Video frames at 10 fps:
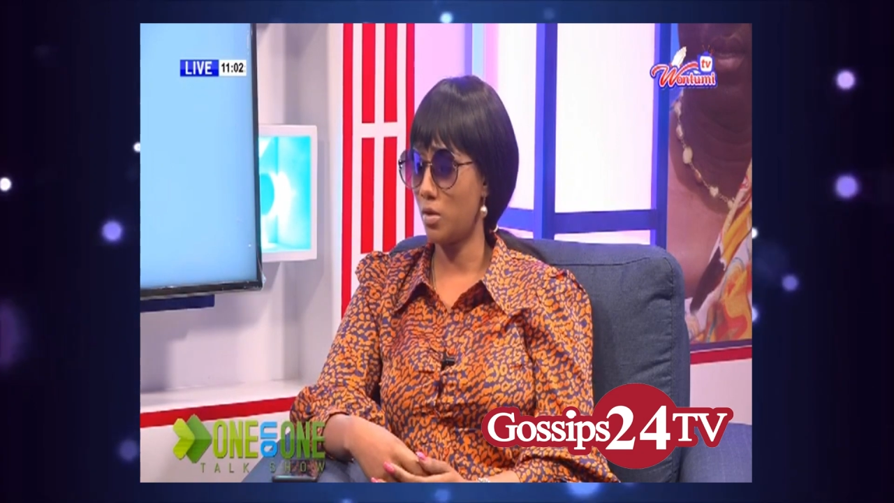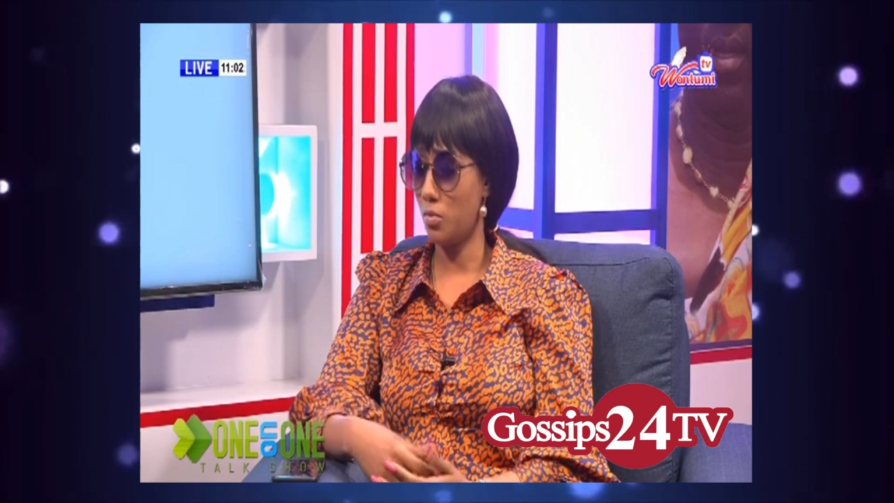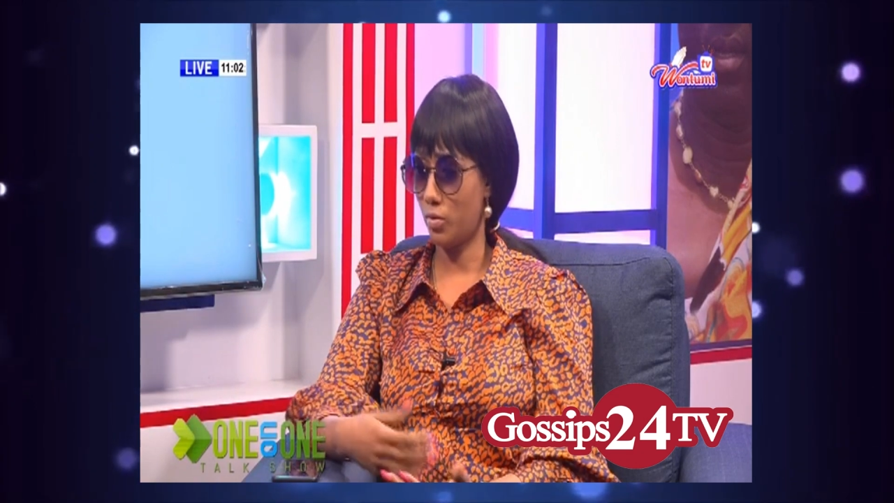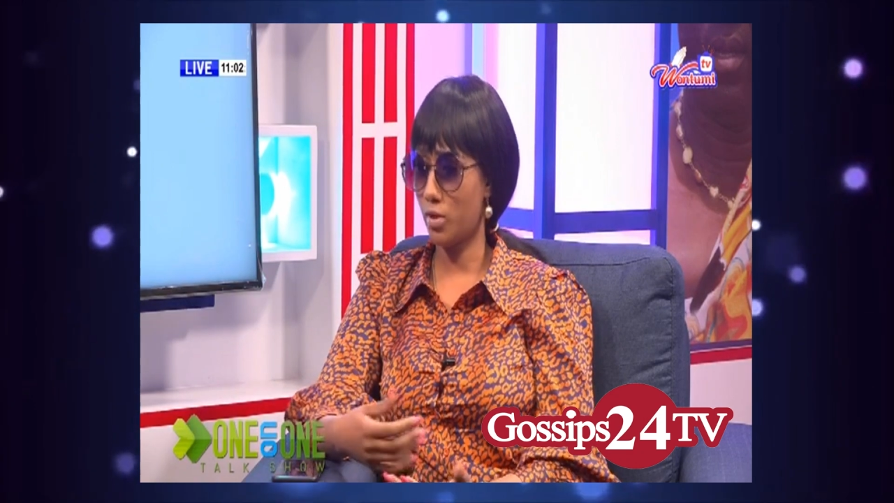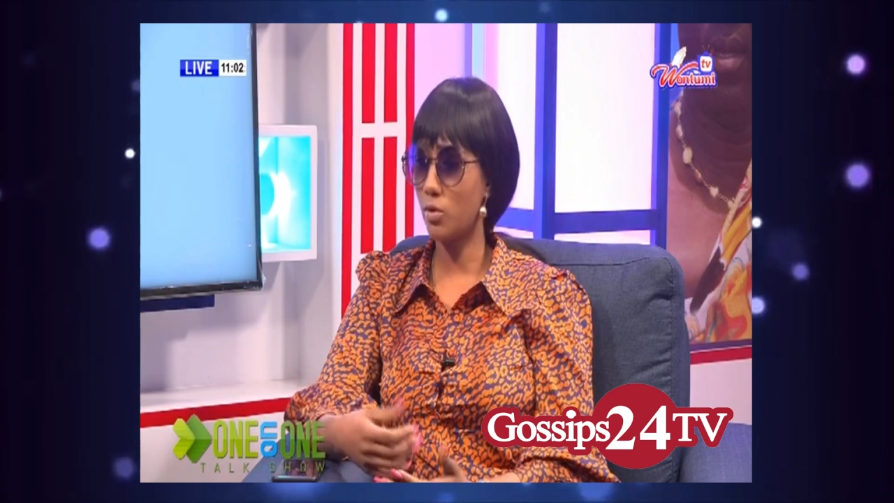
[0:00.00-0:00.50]

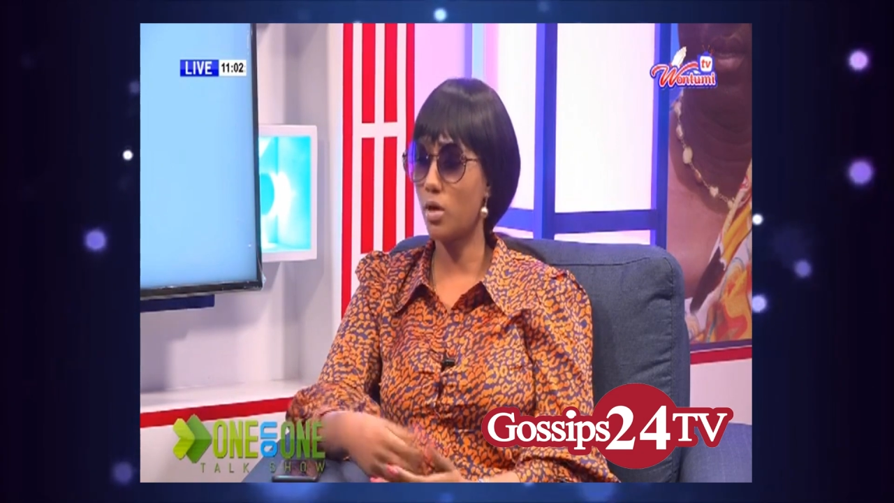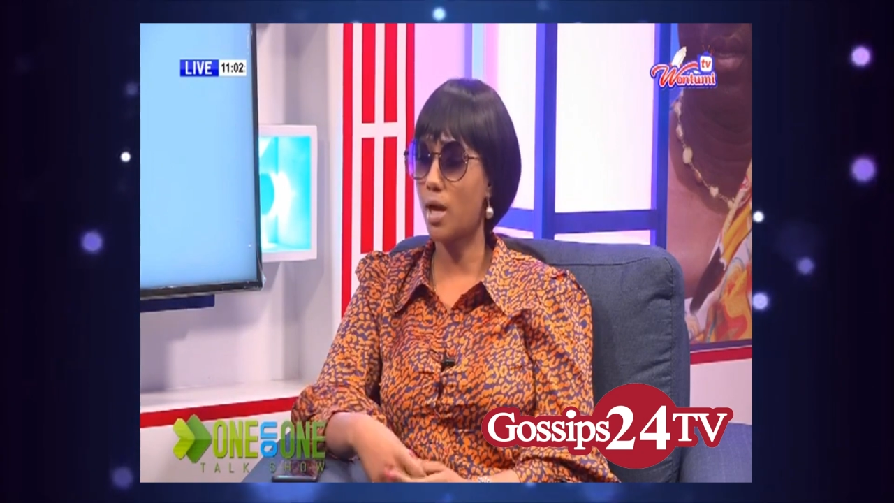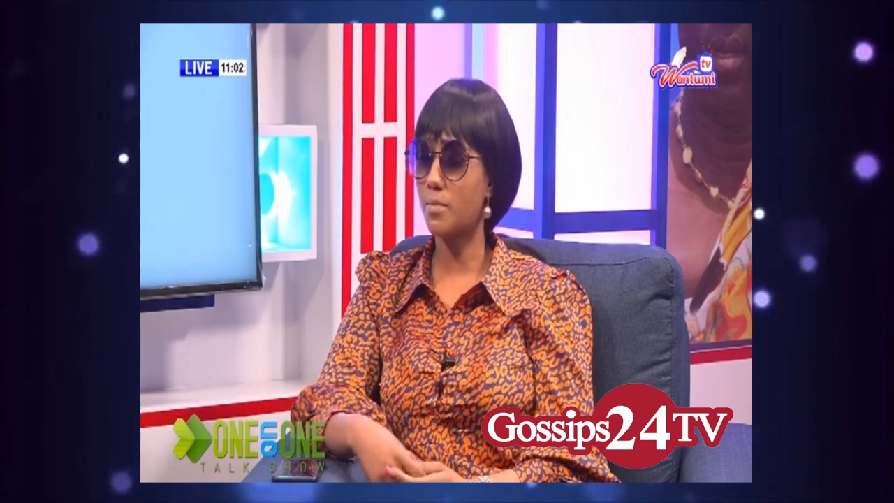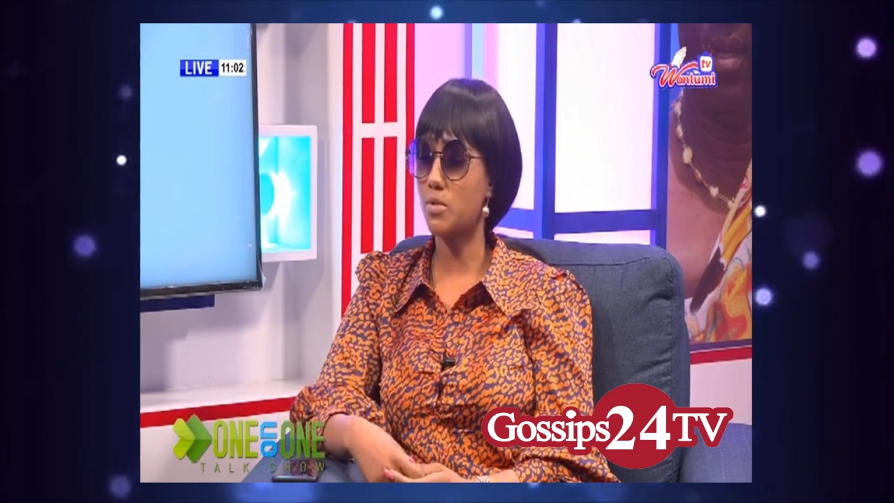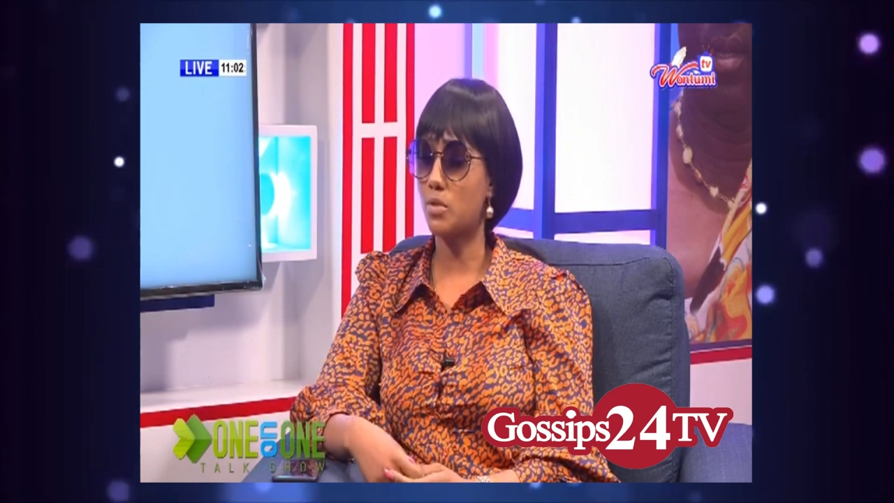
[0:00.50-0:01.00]
We look
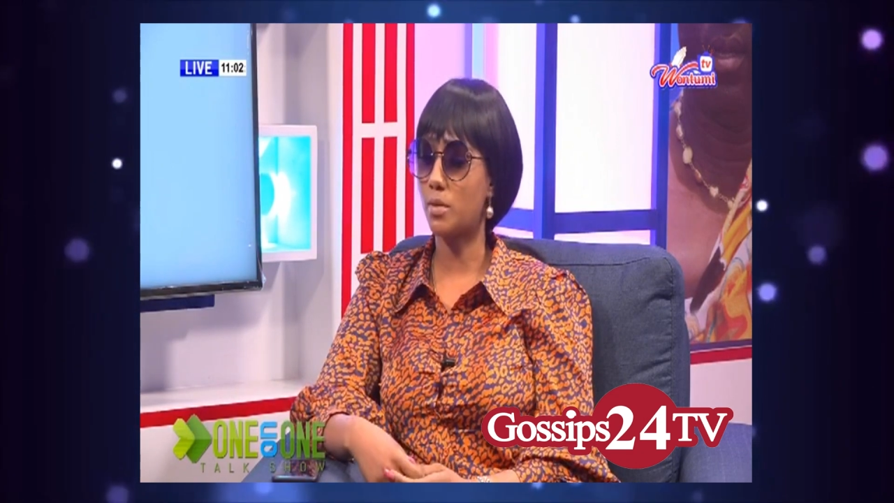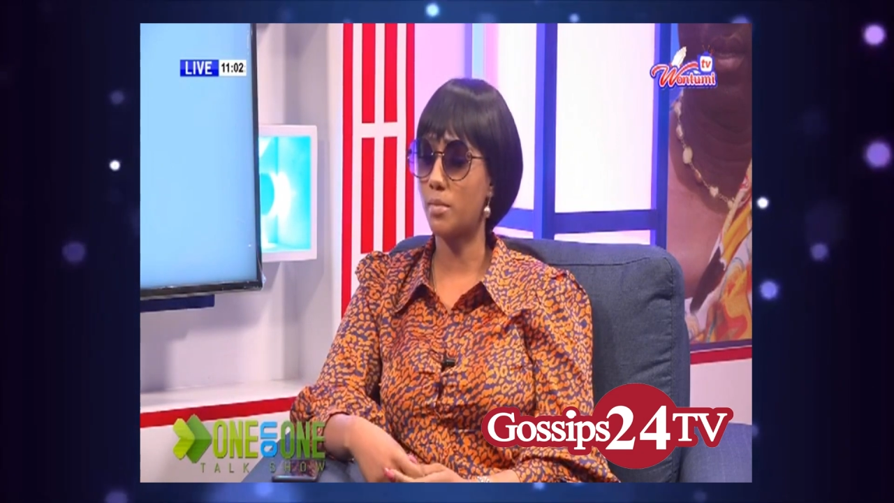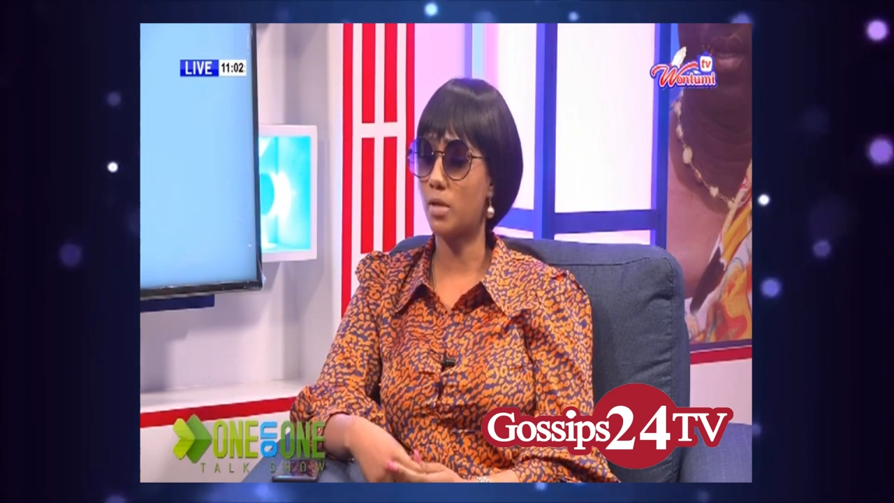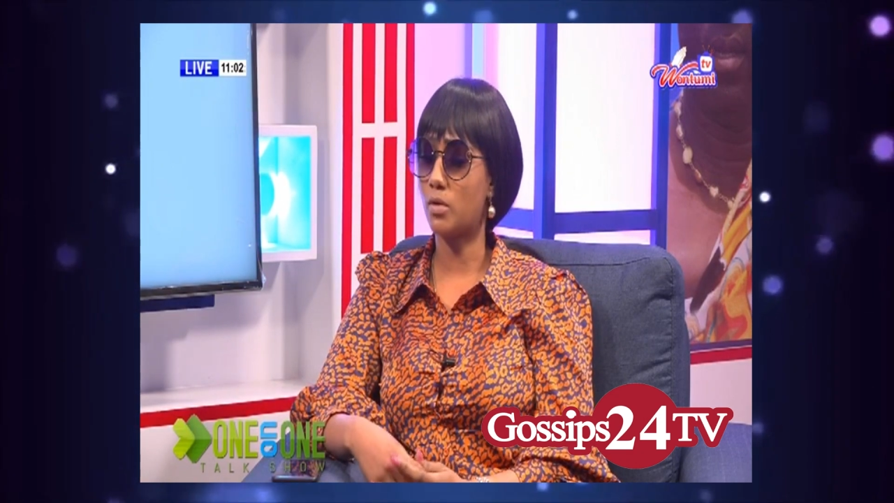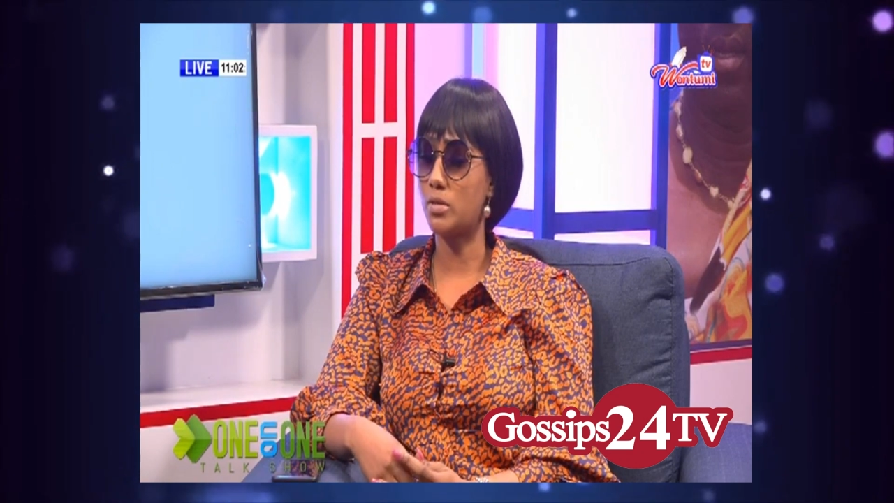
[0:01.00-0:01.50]
up to him
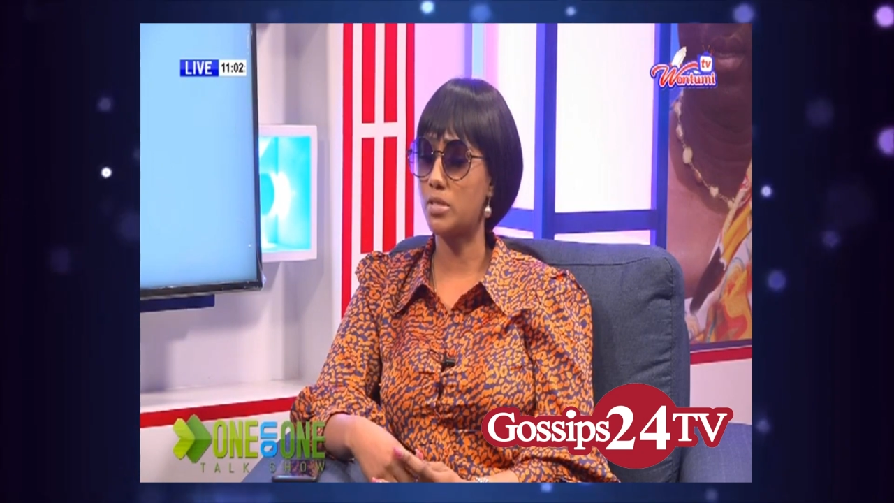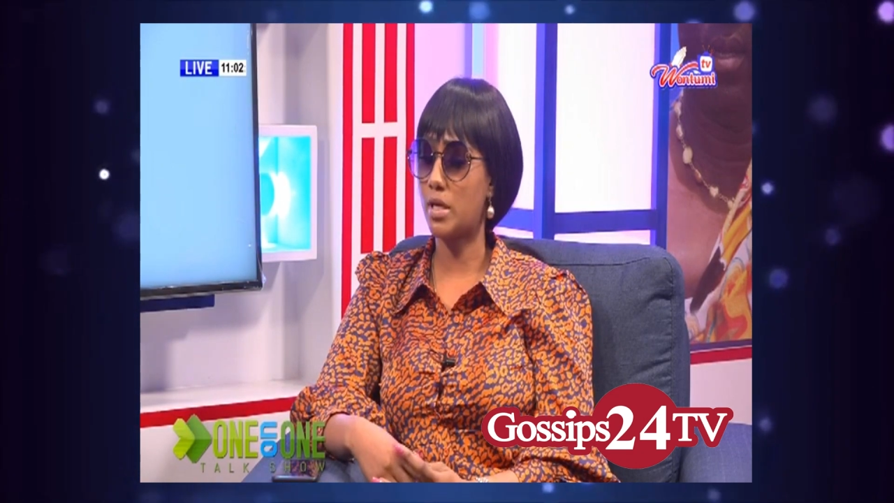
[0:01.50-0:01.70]
a lot.